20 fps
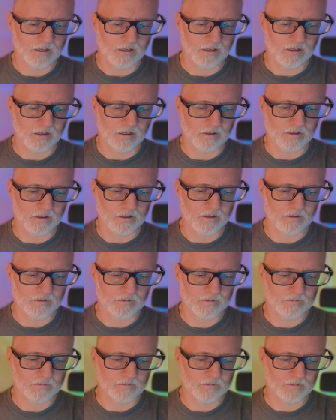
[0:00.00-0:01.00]
uh,
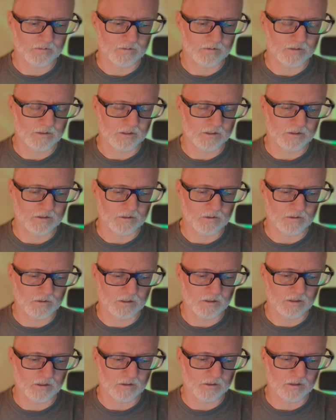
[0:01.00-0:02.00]
into
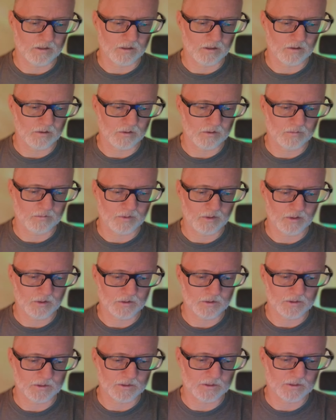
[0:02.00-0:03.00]
the the other poses.